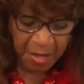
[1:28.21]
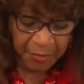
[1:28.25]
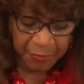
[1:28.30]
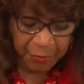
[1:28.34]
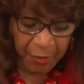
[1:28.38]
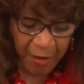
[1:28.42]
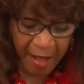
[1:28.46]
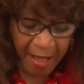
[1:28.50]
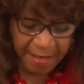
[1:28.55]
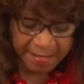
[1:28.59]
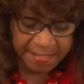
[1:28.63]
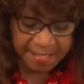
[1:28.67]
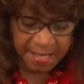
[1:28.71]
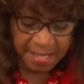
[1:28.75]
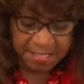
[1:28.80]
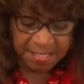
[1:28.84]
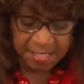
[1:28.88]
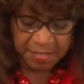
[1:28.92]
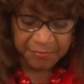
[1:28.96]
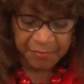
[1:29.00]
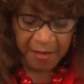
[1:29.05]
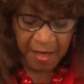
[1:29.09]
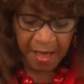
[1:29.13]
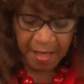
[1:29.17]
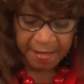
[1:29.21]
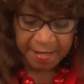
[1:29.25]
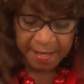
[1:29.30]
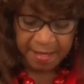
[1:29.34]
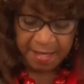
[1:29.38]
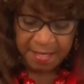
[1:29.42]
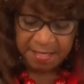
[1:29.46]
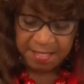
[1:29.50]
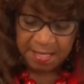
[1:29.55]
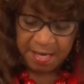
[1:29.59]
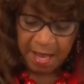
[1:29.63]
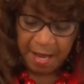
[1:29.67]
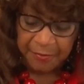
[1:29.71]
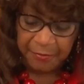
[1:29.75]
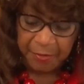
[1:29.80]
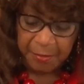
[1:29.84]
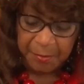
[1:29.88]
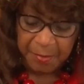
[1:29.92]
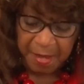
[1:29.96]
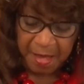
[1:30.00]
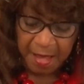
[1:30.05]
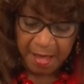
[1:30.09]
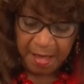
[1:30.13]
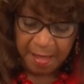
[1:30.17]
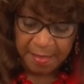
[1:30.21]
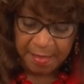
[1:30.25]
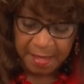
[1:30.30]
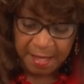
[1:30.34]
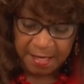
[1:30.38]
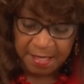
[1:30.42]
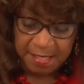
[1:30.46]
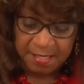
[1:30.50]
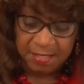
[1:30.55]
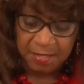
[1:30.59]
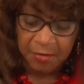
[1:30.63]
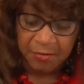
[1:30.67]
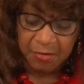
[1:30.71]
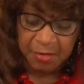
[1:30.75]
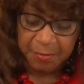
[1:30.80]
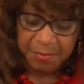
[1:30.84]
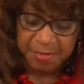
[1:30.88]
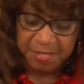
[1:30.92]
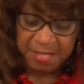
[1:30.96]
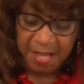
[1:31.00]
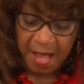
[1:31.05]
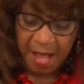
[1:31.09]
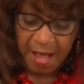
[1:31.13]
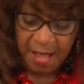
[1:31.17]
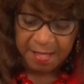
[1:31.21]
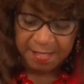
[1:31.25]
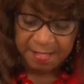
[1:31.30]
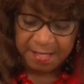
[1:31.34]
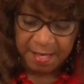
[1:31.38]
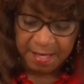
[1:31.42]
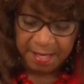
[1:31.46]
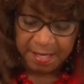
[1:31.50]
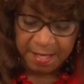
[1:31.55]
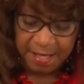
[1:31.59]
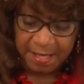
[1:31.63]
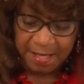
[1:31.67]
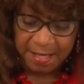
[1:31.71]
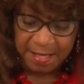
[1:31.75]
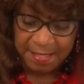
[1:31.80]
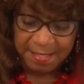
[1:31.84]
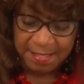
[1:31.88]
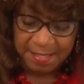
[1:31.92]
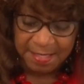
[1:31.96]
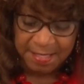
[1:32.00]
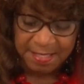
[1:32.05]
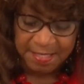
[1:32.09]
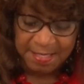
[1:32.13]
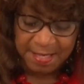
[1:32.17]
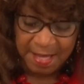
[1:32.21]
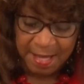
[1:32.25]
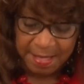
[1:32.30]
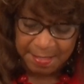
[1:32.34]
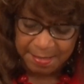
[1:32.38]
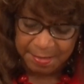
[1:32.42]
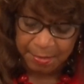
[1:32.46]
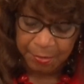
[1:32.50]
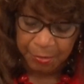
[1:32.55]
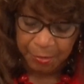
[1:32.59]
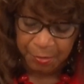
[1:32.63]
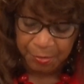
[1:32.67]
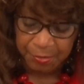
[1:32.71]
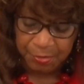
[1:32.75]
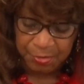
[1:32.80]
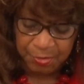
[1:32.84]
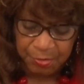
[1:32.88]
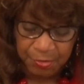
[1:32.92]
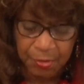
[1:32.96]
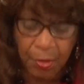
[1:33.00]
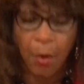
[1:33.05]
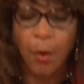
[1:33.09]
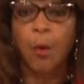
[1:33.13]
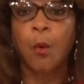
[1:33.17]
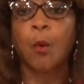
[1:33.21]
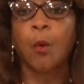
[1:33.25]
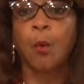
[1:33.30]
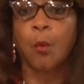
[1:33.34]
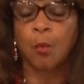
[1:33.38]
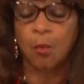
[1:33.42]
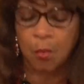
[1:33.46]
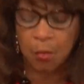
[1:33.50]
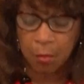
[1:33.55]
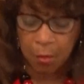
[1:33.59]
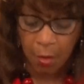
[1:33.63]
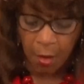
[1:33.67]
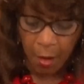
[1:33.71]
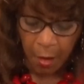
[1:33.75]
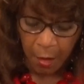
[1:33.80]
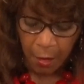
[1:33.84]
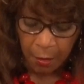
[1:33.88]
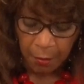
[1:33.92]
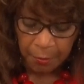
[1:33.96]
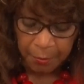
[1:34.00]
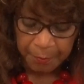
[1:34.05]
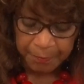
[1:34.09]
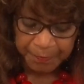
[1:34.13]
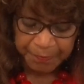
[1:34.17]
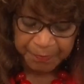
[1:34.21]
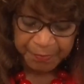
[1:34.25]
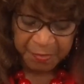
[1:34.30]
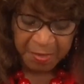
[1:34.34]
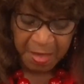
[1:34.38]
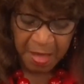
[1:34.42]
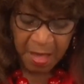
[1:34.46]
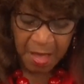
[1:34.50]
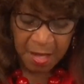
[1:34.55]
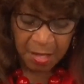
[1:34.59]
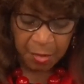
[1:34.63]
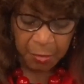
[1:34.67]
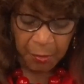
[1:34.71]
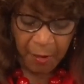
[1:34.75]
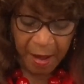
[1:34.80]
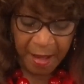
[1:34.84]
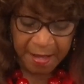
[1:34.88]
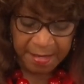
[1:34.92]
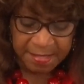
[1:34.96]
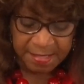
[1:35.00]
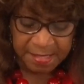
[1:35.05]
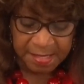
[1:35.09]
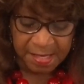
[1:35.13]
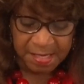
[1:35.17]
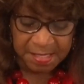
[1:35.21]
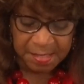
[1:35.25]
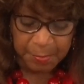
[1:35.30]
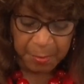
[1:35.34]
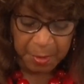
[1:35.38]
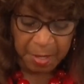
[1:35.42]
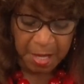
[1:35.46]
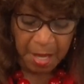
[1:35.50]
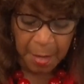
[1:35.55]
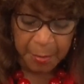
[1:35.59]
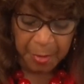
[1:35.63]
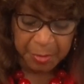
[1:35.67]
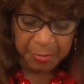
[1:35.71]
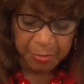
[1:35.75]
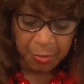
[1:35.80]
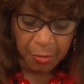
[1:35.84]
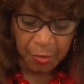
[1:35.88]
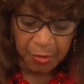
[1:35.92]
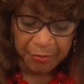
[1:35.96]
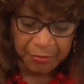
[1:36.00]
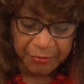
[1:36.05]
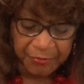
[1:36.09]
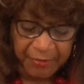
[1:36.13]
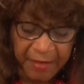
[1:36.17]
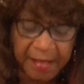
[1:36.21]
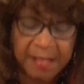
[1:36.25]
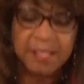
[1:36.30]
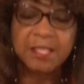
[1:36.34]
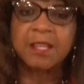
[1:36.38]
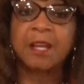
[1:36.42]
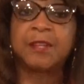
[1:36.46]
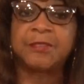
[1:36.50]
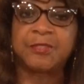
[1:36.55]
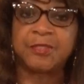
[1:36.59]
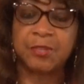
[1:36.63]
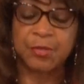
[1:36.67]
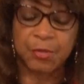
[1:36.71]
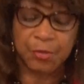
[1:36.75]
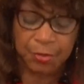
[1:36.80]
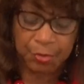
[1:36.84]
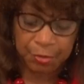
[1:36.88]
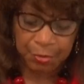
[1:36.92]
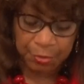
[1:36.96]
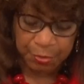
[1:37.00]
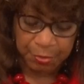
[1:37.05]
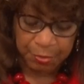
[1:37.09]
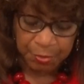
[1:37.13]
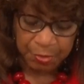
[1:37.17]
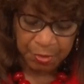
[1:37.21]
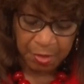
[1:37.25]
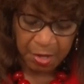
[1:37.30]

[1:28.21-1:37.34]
For I testify again to every man that is circumcised that he is a debtor to the whole law. Christ is become a no effect unto you.